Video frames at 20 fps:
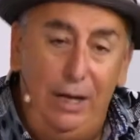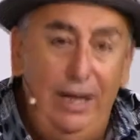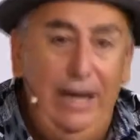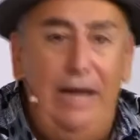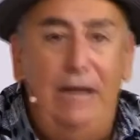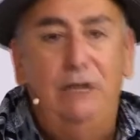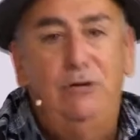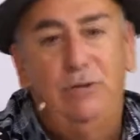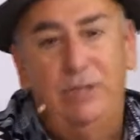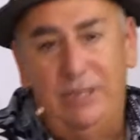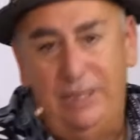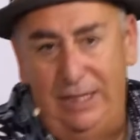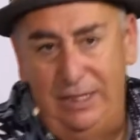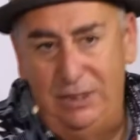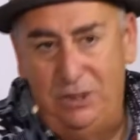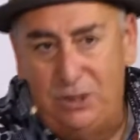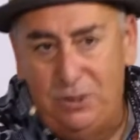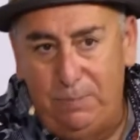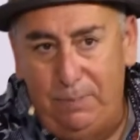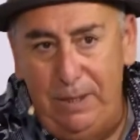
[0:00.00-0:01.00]

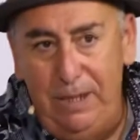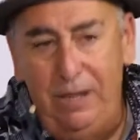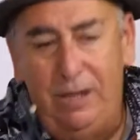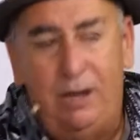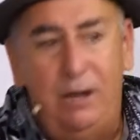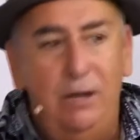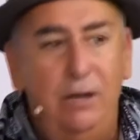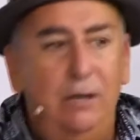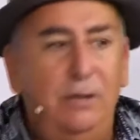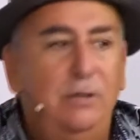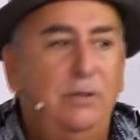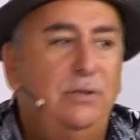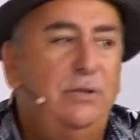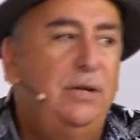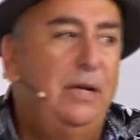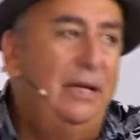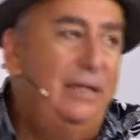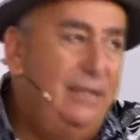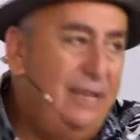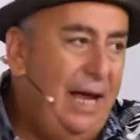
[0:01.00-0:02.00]
interesting
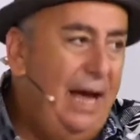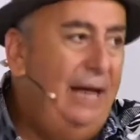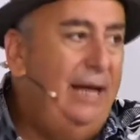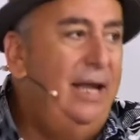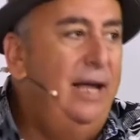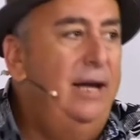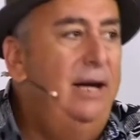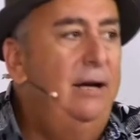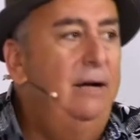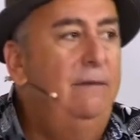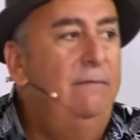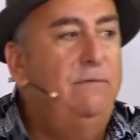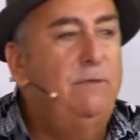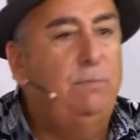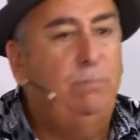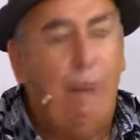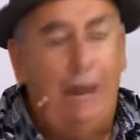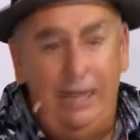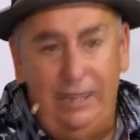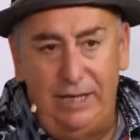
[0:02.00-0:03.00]
speakers,
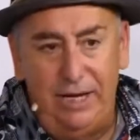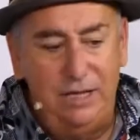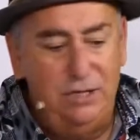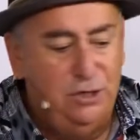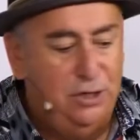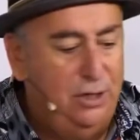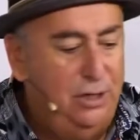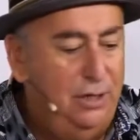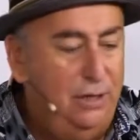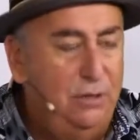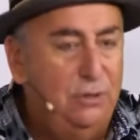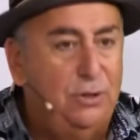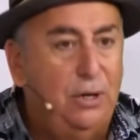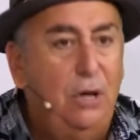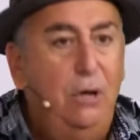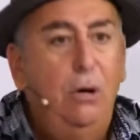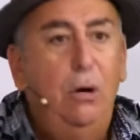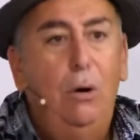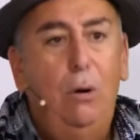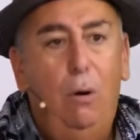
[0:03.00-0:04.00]
executives,
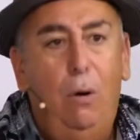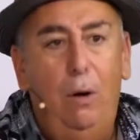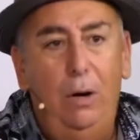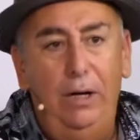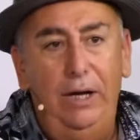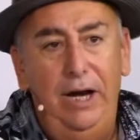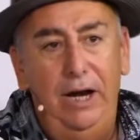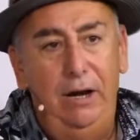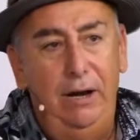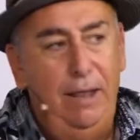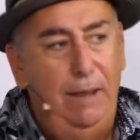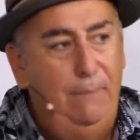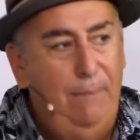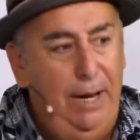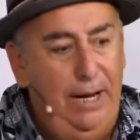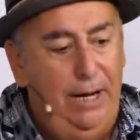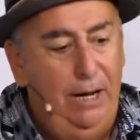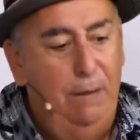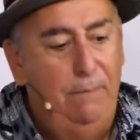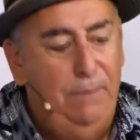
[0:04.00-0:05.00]
practitioners, all here
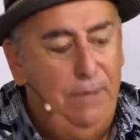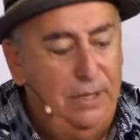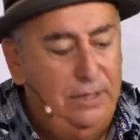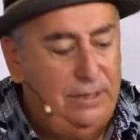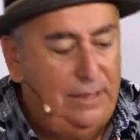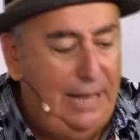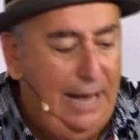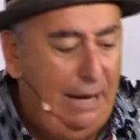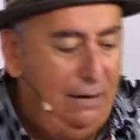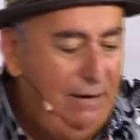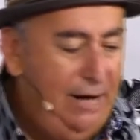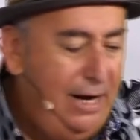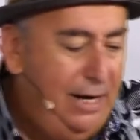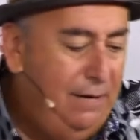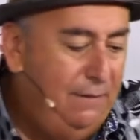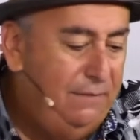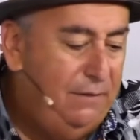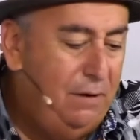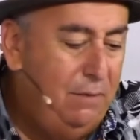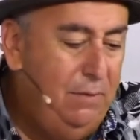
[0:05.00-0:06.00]
that make up this cloud
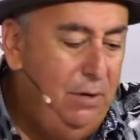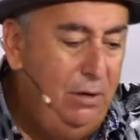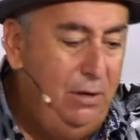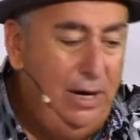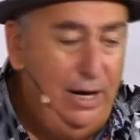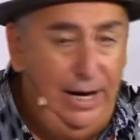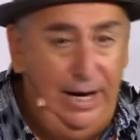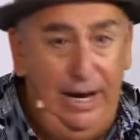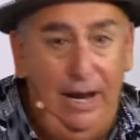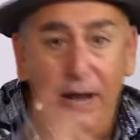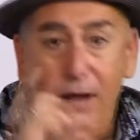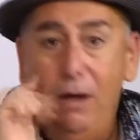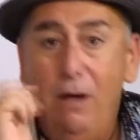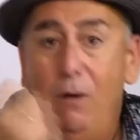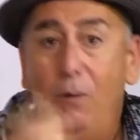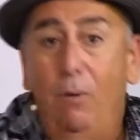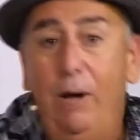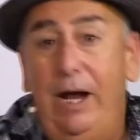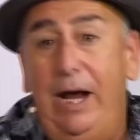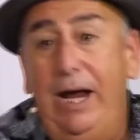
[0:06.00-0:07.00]
native community.
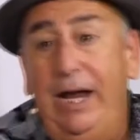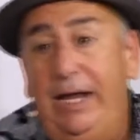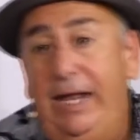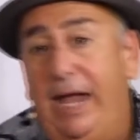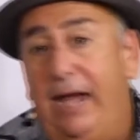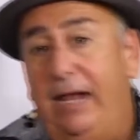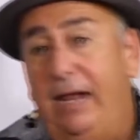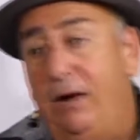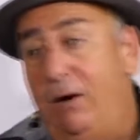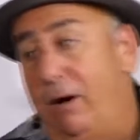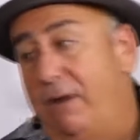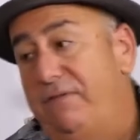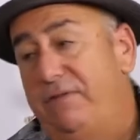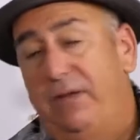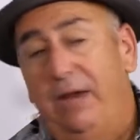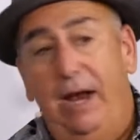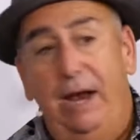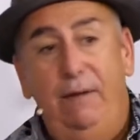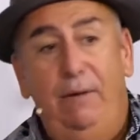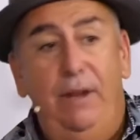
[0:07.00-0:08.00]
We're going to kick it
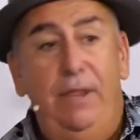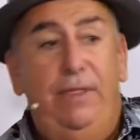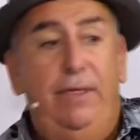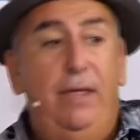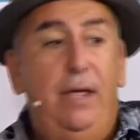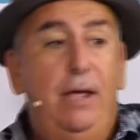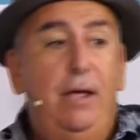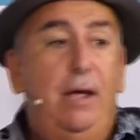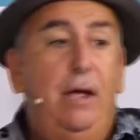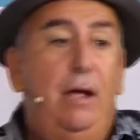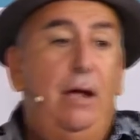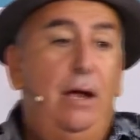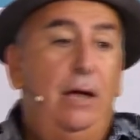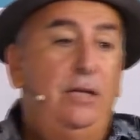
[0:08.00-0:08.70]
off today with